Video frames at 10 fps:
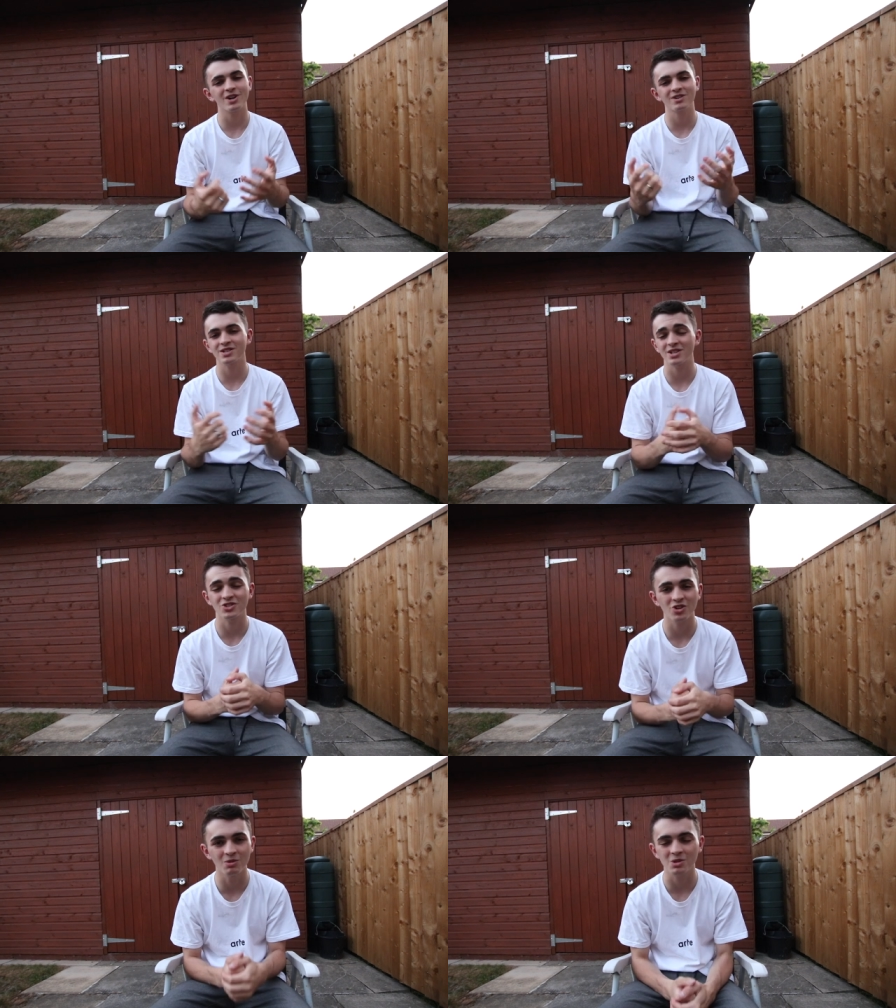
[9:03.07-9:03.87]
I can just get
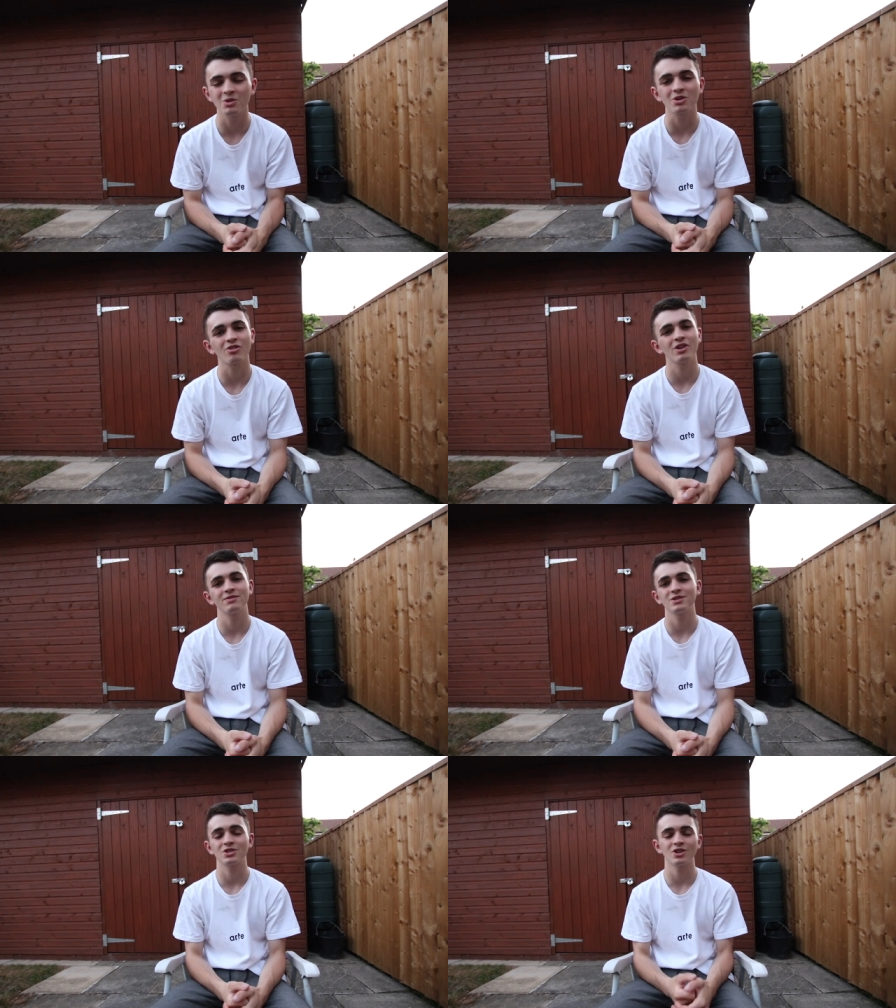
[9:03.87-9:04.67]
so much more
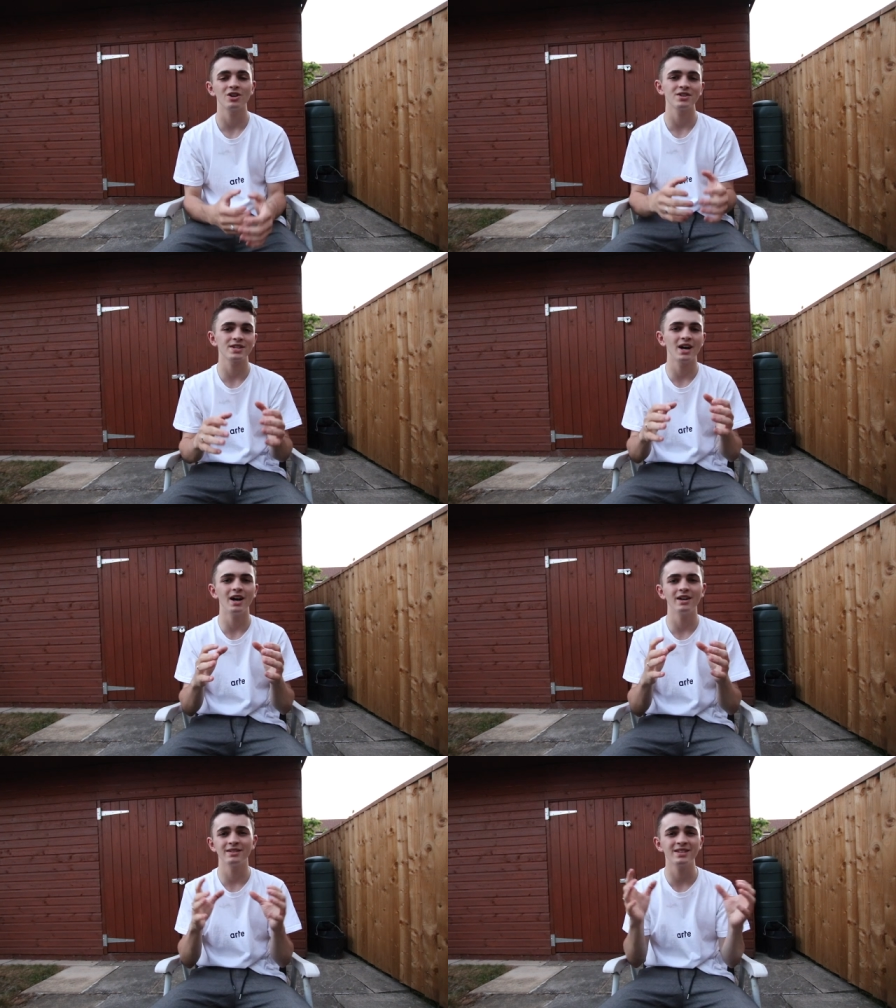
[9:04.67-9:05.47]
creative with the shots,
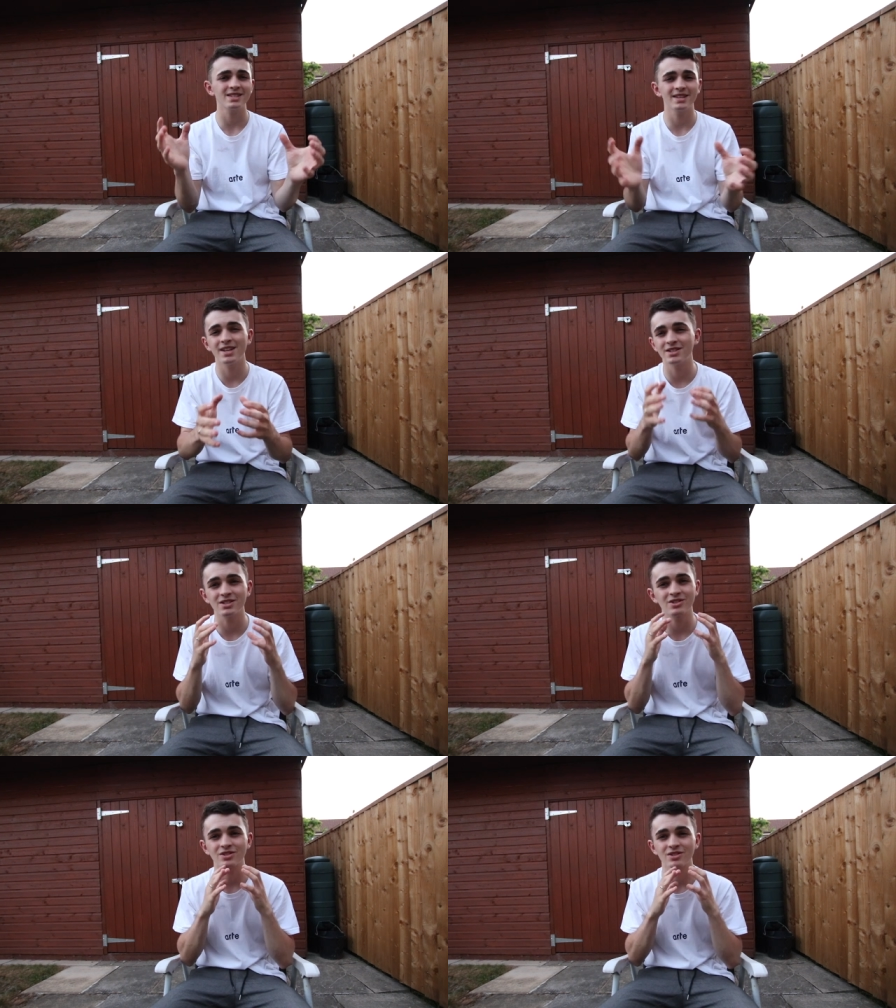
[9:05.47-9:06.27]
and this
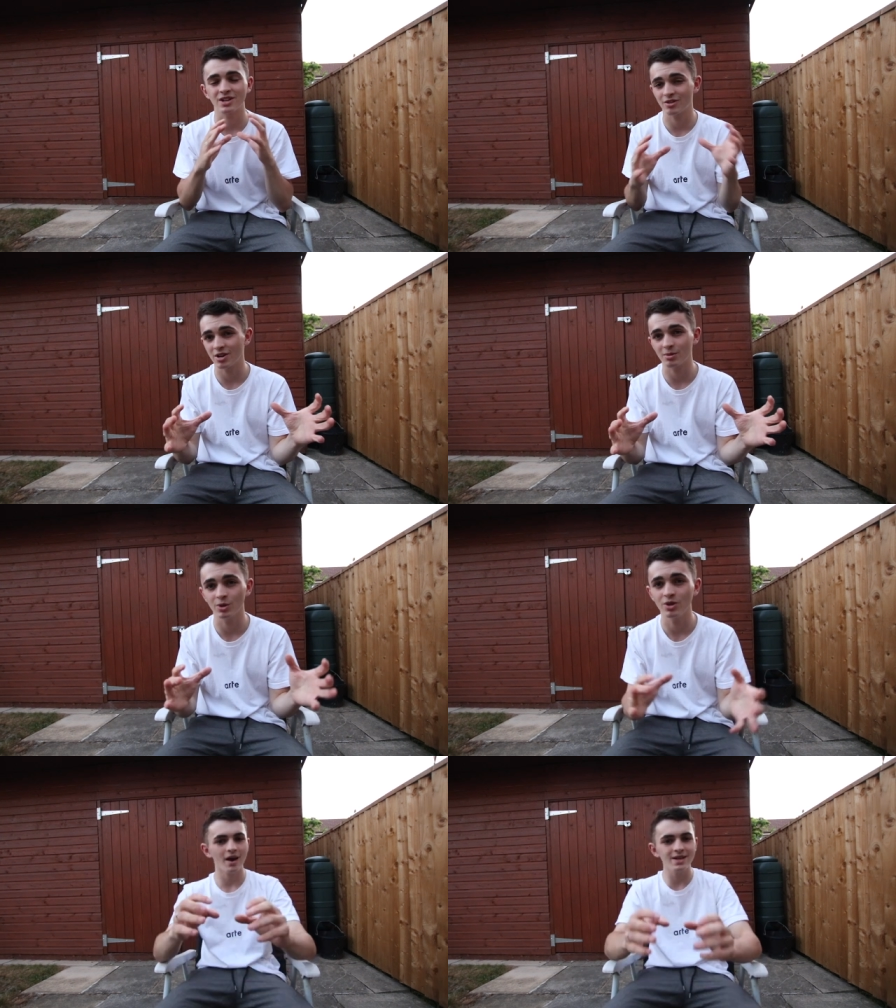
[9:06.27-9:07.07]
lens is just
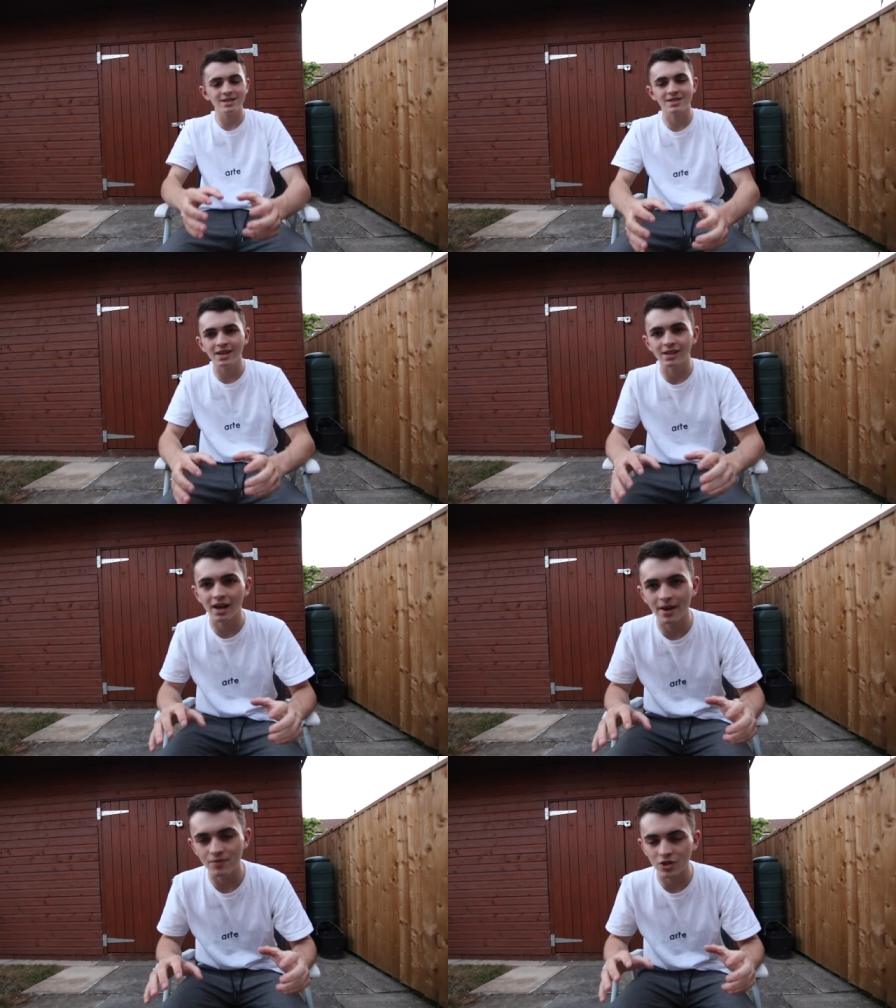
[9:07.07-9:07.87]
incredible. As I said,
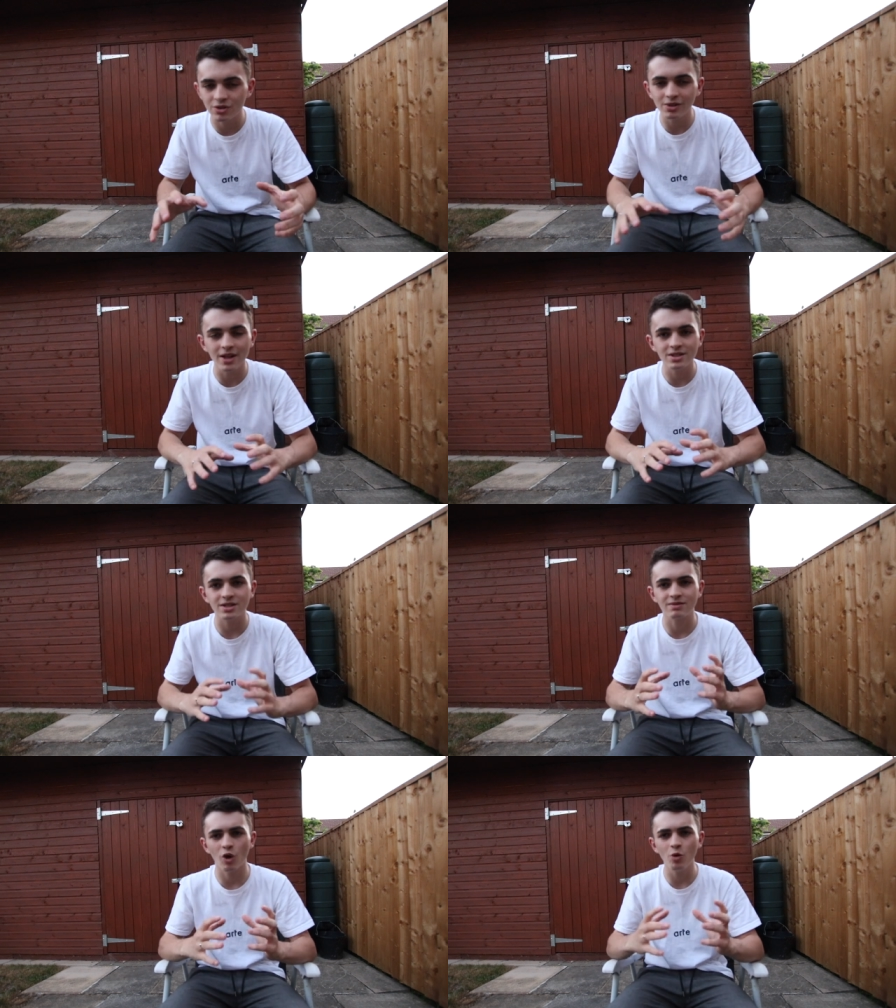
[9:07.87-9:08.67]
like, the new lens
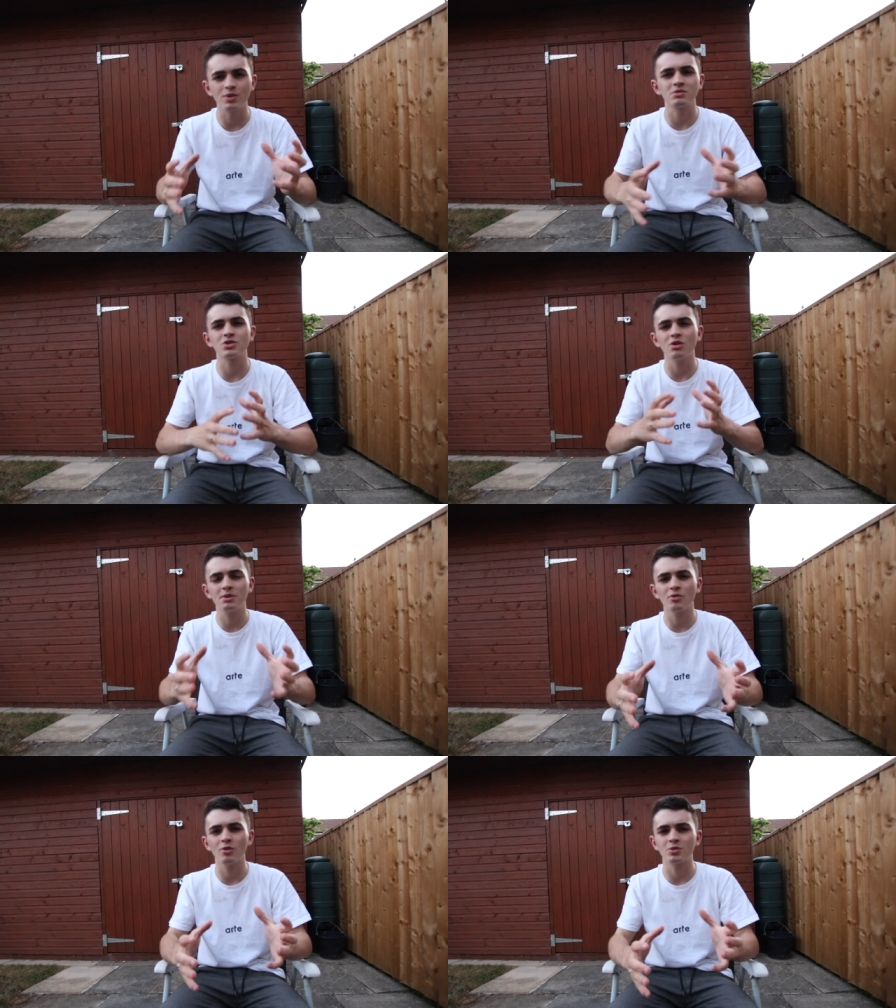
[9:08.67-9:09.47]
is opening so
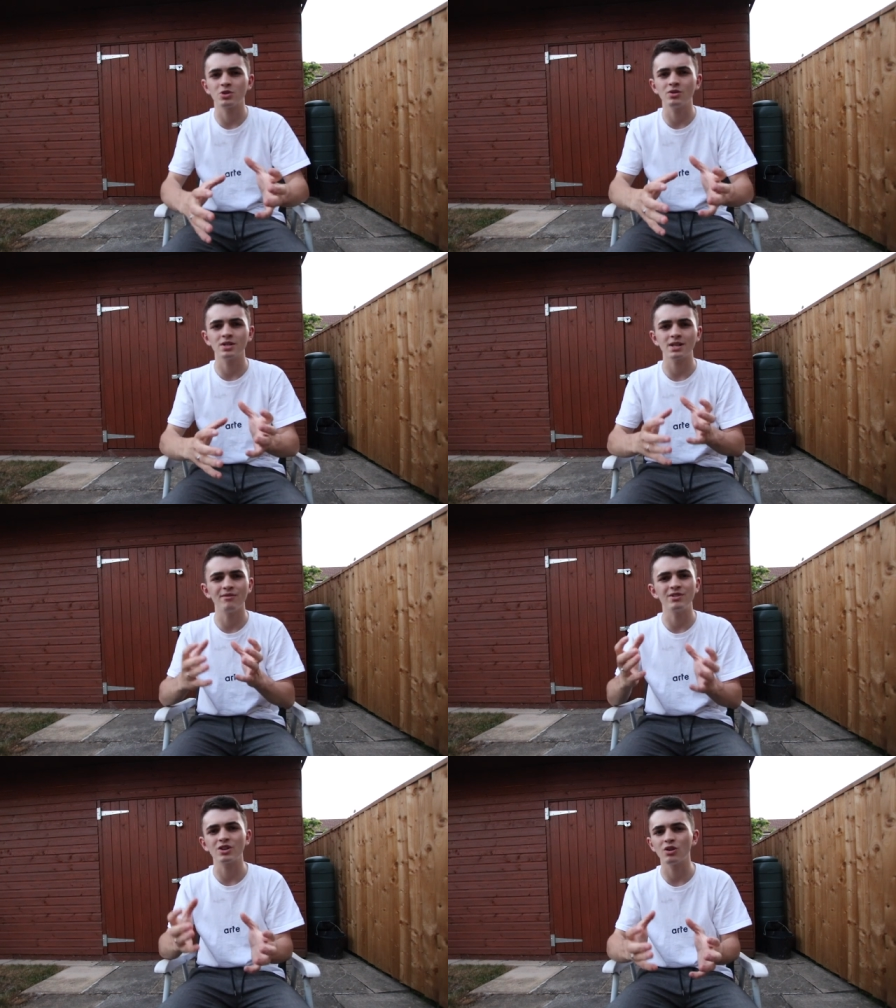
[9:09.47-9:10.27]
many more opportunities,
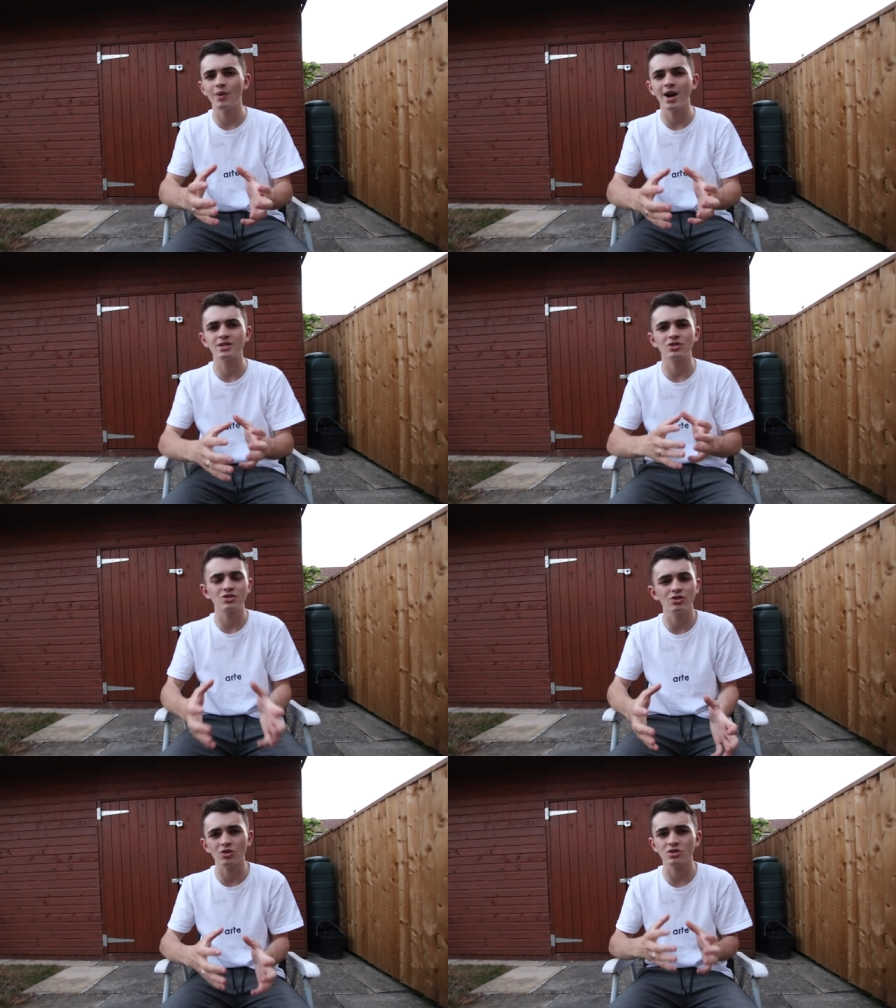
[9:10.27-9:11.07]
like video wise it
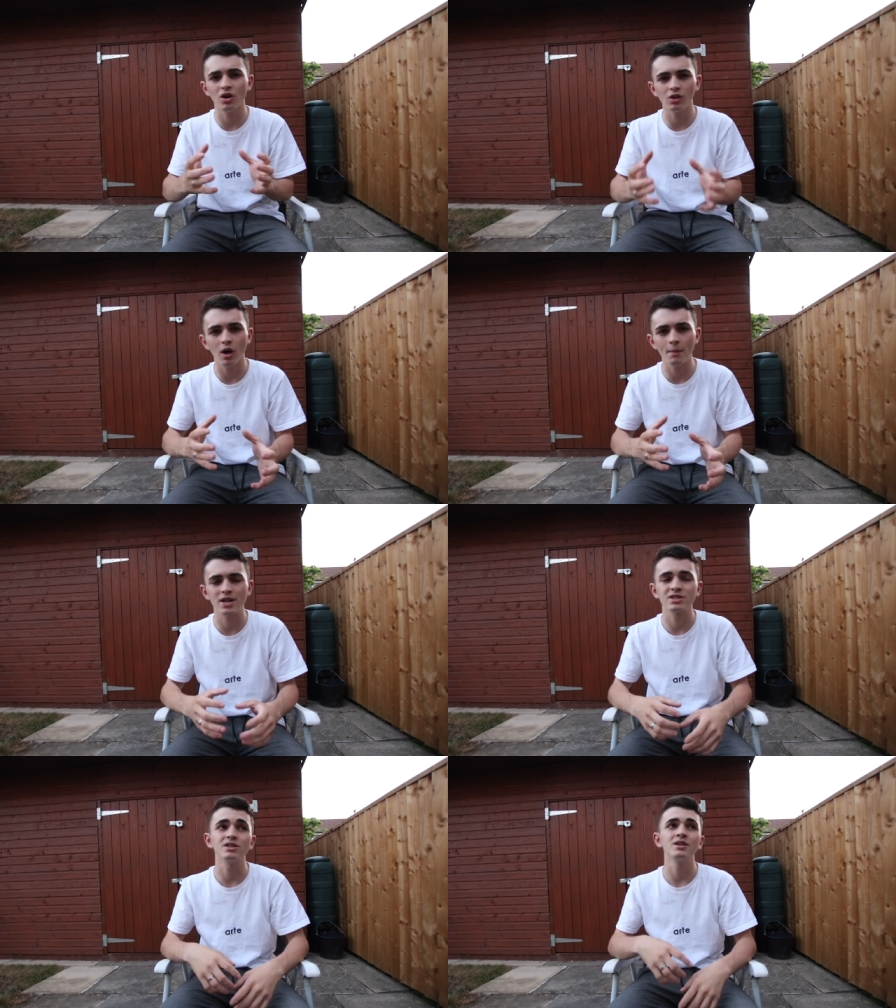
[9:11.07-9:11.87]
just looks a lot
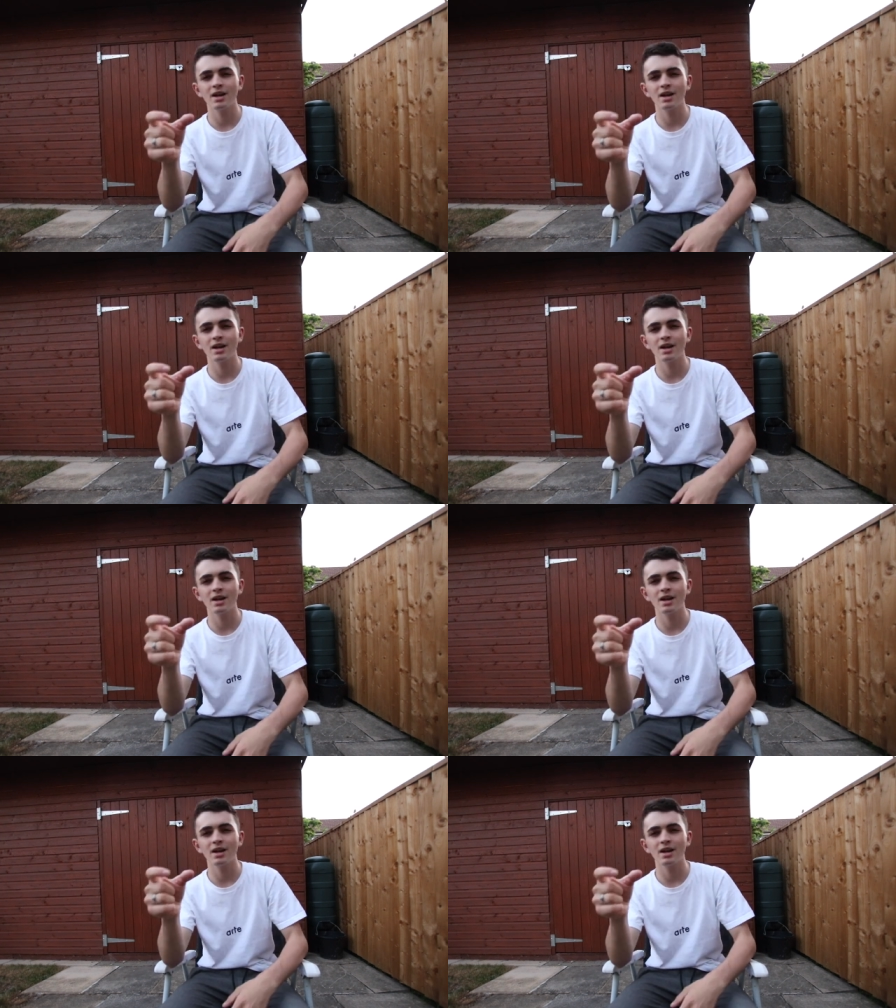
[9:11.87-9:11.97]
better.